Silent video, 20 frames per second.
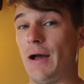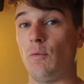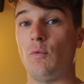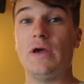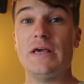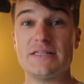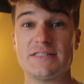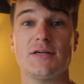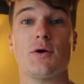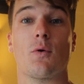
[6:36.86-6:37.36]

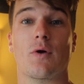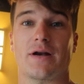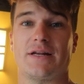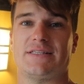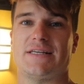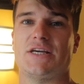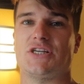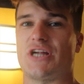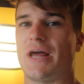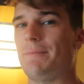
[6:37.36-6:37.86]
is the
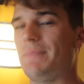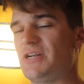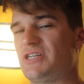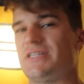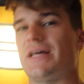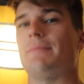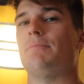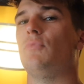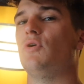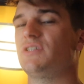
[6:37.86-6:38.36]
organization. I mentioned
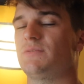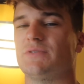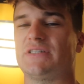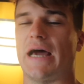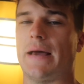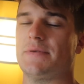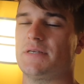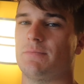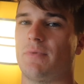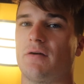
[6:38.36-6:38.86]
that multiple
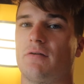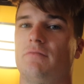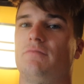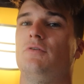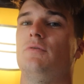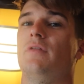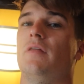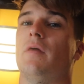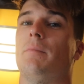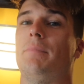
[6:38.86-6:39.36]
times in my
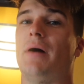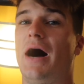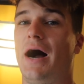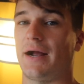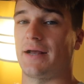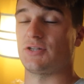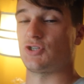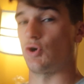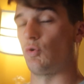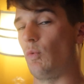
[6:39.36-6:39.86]
review that the
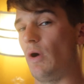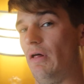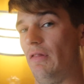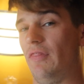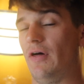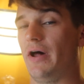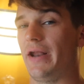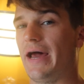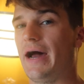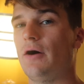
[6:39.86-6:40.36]
pockets are well
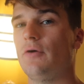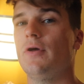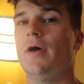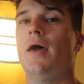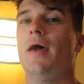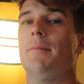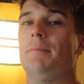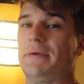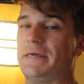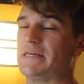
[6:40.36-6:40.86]
thought out
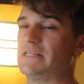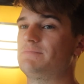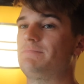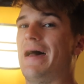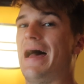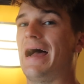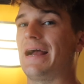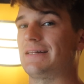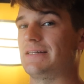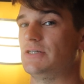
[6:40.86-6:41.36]
because
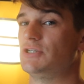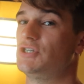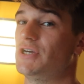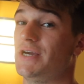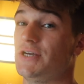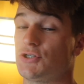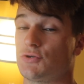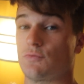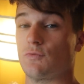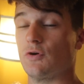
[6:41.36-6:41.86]
Pakt and
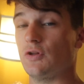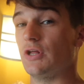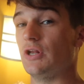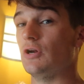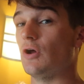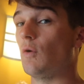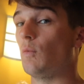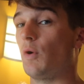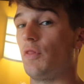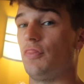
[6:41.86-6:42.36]
Chase really
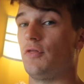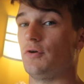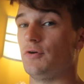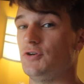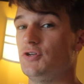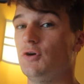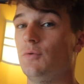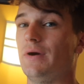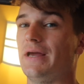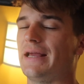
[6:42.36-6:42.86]
know what they're
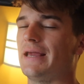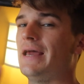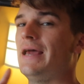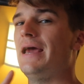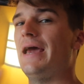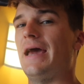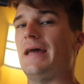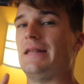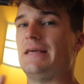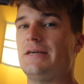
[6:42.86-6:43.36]
doing.
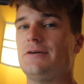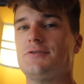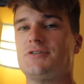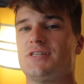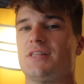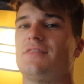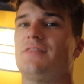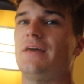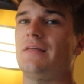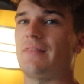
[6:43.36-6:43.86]
And here's
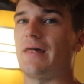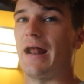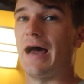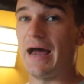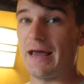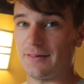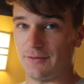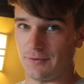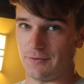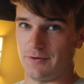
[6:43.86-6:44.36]
the thing that
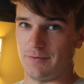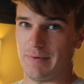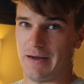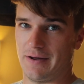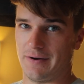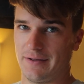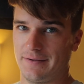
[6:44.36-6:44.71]
I learned about